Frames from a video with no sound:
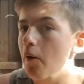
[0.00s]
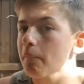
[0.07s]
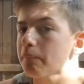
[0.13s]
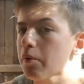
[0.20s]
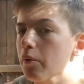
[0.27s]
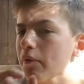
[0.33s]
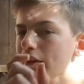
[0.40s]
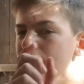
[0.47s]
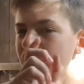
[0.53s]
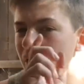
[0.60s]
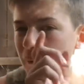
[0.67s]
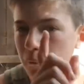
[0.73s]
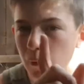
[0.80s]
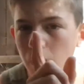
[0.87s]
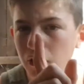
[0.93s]
But we
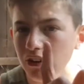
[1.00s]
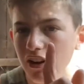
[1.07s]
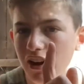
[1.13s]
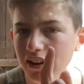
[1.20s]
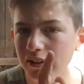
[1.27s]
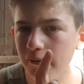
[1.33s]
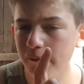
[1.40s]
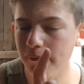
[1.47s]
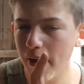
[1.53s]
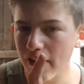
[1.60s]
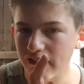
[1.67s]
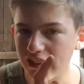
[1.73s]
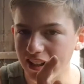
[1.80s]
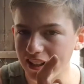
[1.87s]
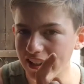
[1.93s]
found one kind of
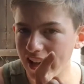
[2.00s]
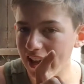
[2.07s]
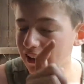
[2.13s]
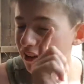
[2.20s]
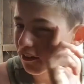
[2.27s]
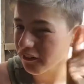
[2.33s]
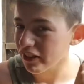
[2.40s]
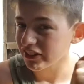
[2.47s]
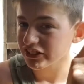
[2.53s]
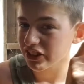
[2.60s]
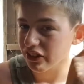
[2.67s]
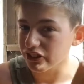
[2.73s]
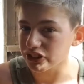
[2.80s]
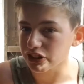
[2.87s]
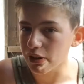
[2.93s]
berry, and I've actually
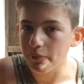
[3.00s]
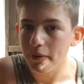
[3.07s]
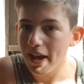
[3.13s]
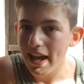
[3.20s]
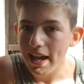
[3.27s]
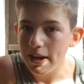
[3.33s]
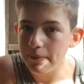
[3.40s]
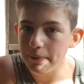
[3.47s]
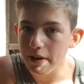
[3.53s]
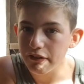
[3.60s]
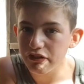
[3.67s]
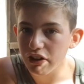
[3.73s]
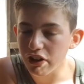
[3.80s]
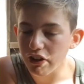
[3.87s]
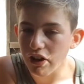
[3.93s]
got some in my
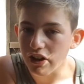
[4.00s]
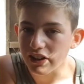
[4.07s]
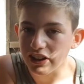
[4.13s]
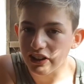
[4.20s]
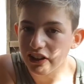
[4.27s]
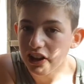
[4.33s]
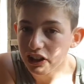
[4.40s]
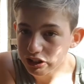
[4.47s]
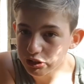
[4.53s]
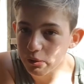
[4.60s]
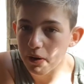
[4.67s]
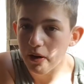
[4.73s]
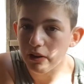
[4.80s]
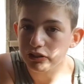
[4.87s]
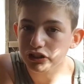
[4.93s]
front garden, so
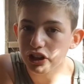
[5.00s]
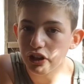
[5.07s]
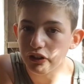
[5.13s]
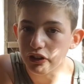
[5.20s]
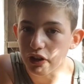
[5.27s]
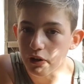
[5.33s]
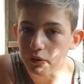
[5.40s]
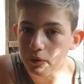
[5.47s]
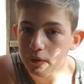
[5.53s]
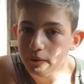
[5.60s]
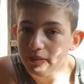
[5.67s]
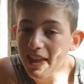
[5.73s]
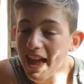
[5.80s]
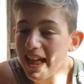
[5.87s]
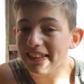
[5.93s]
I'll show you.
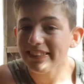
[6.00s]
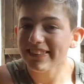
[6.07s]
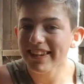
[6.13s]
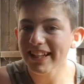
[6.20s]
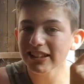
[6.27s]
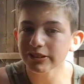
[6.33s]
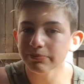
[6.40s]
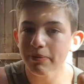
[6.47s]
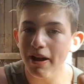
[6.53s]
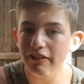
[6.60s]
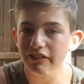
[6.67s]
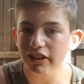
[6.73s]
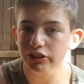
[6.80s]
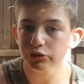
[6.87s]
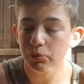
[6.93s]
And these
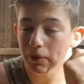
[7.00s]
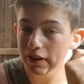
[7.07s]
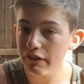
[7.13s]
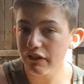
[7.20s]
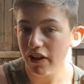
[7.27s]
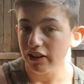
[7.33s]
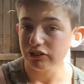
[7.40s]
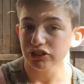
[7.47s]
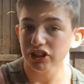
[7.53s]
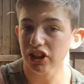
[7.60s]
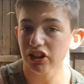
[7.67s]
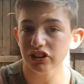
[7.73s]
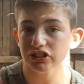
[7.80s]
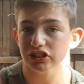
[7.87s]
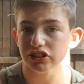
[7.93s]
berries we found
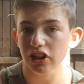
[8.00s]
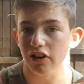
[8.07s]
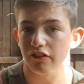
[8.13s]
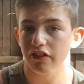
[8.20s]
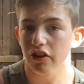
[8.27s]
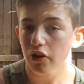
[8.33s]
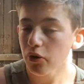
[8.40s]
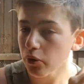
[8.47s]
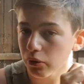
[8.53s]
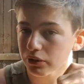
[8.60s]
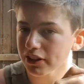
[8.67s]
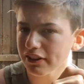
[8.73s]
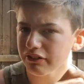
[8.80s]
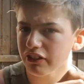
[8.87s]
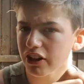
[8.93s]
tons of, all
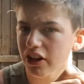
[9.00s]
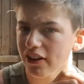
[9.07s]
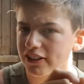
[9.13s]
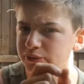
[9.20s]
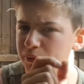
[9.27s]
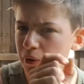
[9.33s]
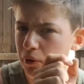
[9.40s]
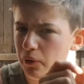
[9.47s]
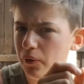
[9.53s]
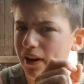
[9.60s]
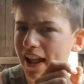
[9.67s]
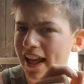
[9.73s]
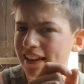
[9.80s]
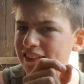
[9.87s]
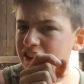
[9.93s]
different kinds, but all
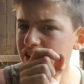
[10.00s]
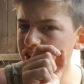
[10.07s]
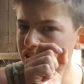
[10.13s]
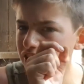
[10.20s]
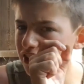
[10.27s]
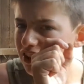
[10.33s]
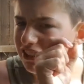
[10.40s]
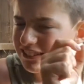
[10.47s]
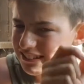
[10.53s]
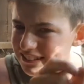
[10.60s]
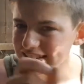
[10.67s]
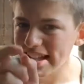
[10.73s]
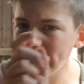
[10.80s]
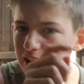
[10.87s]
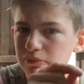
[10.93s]
had the
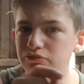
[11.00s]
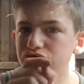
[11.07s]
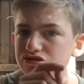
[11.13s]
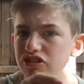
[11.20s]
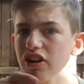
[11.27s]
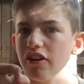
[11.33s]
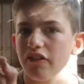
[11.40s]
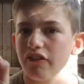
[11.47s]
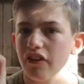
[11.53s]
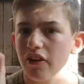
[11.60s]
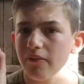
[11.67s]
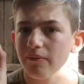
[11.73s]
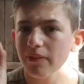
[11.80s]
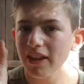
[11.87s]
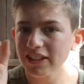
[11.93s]
same rough
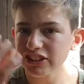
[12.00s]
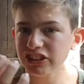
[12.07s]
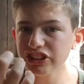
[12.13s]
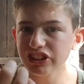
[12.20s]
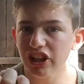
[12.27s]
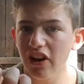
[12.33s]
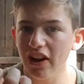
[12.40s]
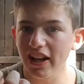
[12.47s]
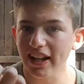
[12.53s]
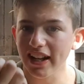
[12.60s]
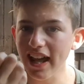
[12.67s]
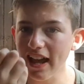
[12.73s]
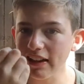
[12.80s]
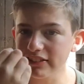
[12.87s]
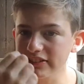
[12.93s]
style
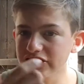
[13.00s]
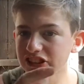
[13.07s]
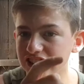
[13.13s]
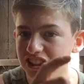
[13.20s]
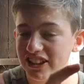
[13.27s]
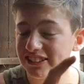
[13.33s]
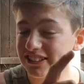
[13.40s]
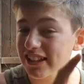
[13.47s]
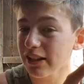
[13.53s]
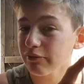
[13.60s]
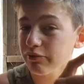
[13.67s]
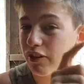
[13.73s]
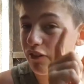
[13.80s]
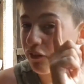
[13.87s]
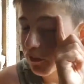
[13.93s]
and the same
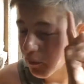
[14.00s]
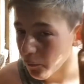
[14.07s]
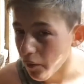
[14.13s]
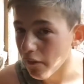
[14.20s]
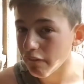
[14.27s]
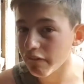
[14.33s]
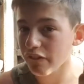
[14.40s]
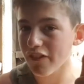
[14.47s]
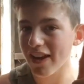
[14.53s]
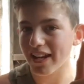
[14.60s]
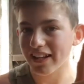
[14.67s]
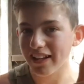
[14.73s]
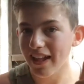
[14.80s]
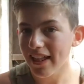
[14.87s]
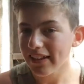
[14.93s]
rough one thing
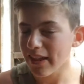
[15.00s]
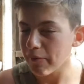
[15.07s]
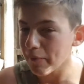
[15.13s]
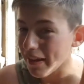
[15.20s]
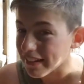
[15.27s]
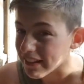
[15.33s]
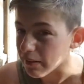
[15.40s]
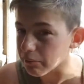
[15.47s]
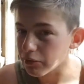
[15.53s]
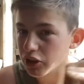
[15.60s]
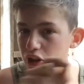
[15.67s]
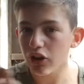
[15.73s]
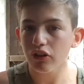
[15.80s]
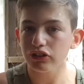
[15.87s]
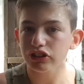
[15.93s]
that made them
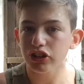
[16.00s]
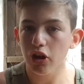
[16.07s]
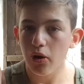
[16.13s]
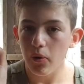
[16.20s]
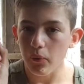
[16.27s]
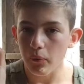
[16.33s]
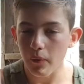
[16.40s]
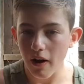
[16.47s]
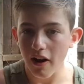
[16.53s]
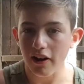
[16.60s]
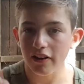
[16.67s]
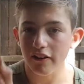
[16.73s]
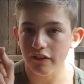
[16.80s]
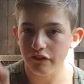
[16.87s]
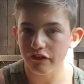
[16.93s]
not work
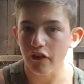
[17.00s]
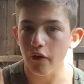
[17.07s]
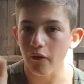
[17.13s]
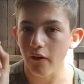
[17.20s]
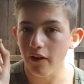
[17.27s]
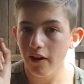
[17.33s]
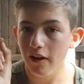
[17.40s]
for